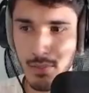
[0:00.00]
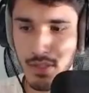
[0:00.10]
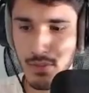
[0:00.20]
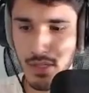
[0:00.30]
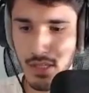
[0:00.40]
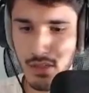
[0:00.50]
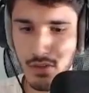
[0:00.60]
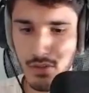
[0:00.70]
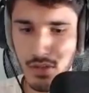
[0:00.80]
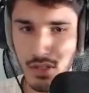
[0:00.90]
see what I can
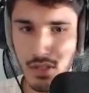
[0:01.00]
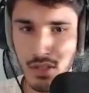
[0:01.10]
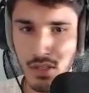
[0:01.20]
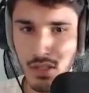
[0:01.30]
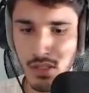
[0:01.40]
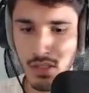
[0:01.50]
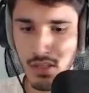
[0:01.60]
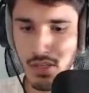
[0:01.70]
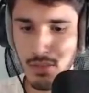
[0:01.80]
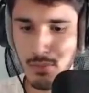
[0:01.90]
do here.
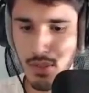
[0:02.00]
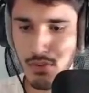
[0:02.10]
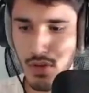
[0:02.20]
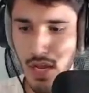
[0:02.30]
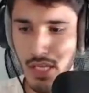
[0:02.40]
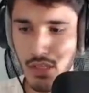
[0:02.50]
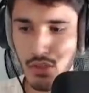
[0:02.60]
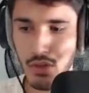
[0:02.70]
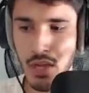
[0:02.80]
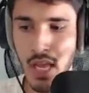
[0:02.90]
There isn't much I can
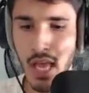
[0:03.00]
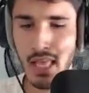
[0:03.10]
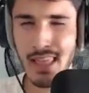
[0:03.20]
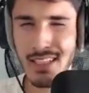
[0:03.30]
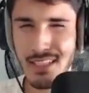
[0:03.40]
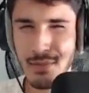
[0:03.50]
do. Does this